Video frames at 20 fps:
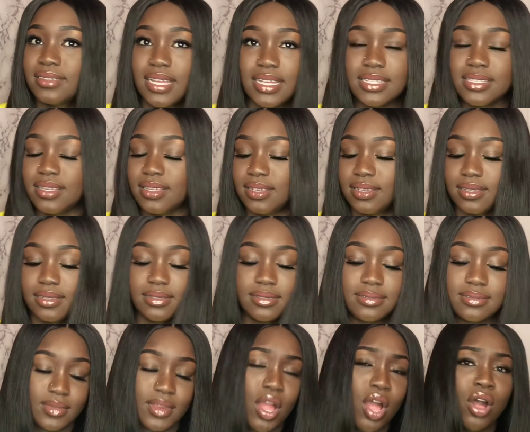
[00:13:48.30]
That's it.
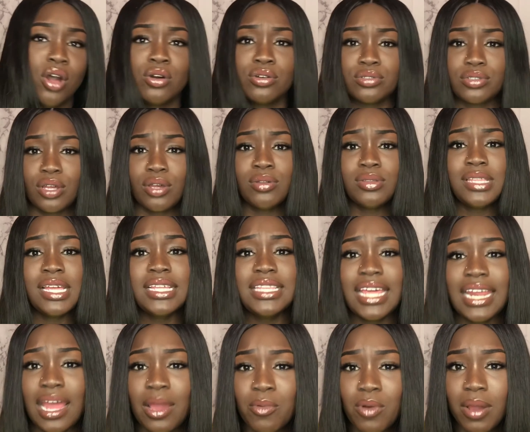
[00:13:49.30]
Oh, don't think
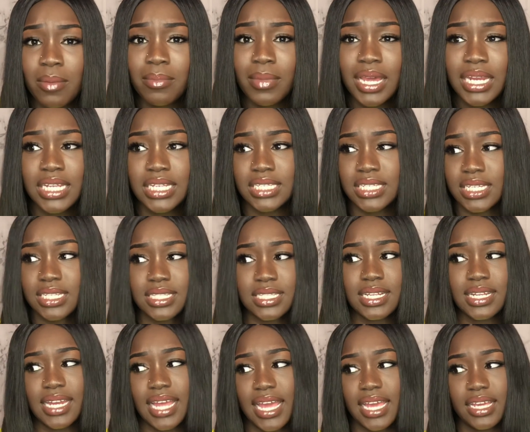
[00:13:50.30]
that I want money just
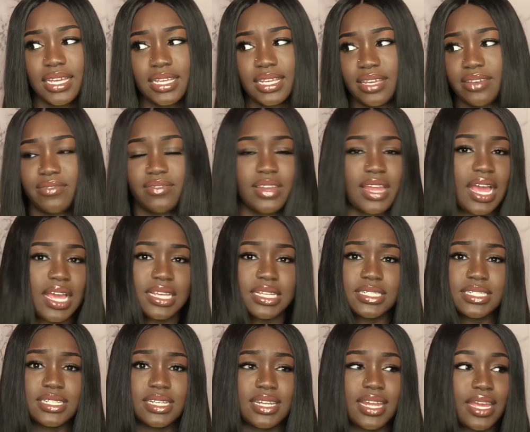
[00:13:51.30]
to like get fly
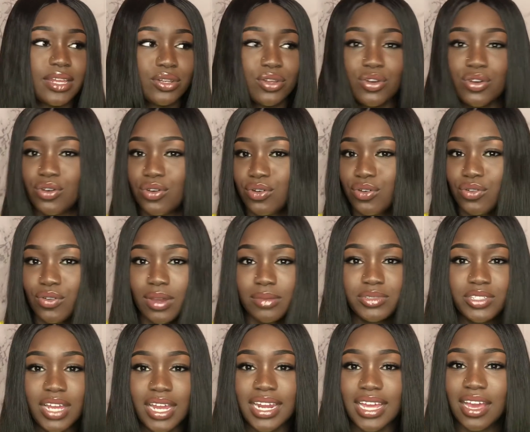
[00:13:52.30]
and shit. Like, no,
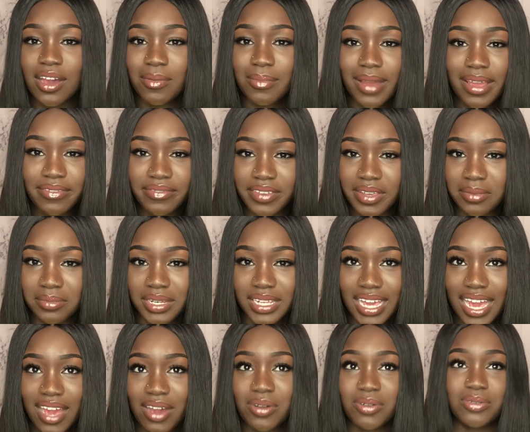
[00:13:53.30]
I'm trying to help my
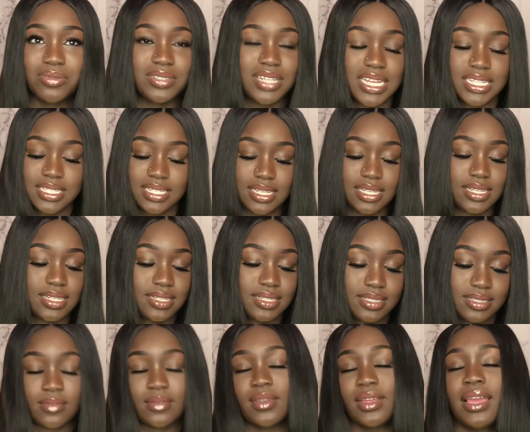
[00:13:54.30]
family out. That's
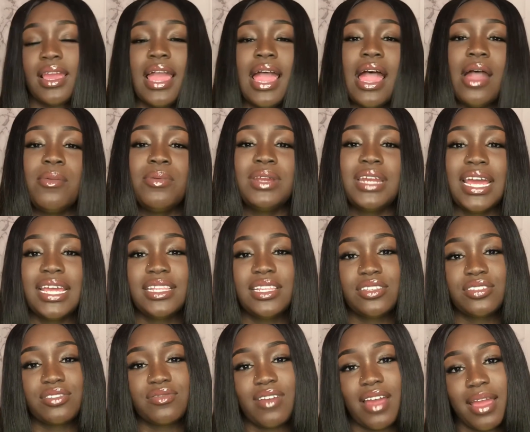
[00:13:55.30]
it. How would I
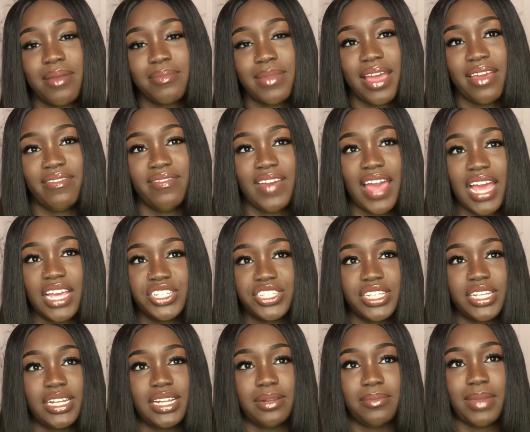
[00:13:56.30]
describe my
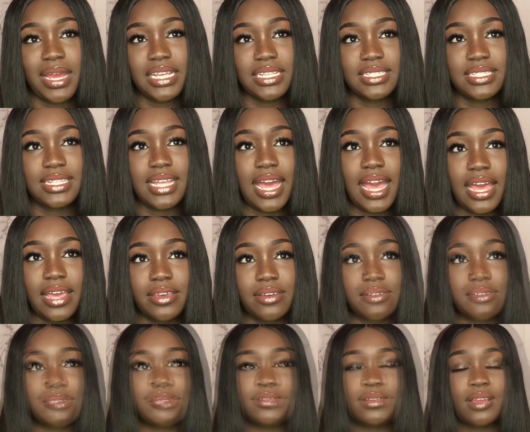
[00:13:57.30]
fashion and my
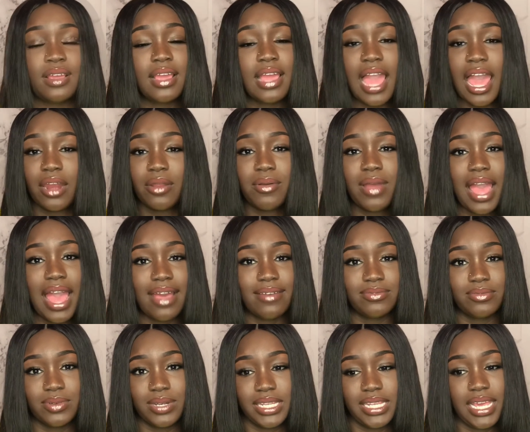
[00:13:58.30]
style? I don't
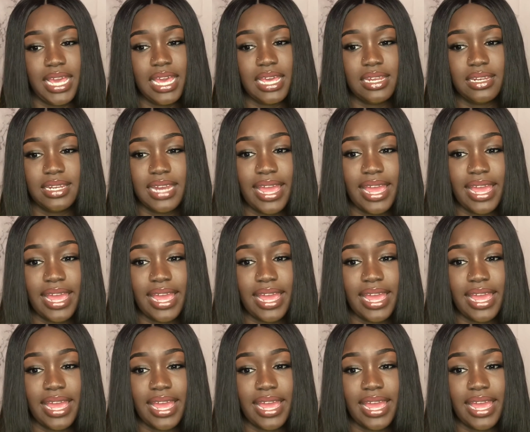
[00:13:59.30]
have one yet.